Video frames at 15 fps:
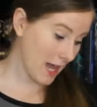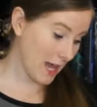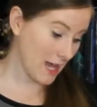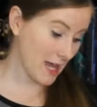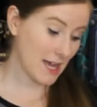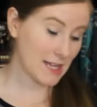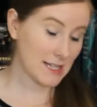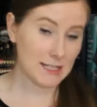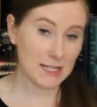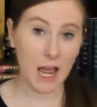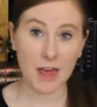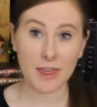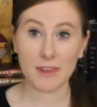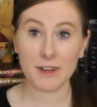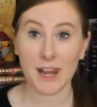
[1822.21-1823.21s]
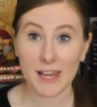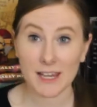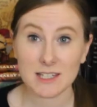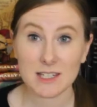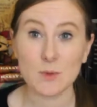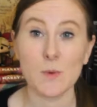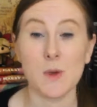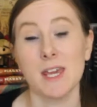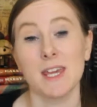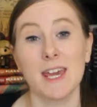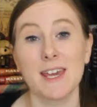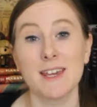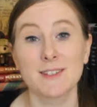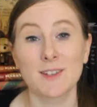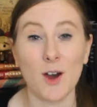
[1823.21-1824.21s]
And next
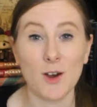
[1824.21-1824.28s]
week is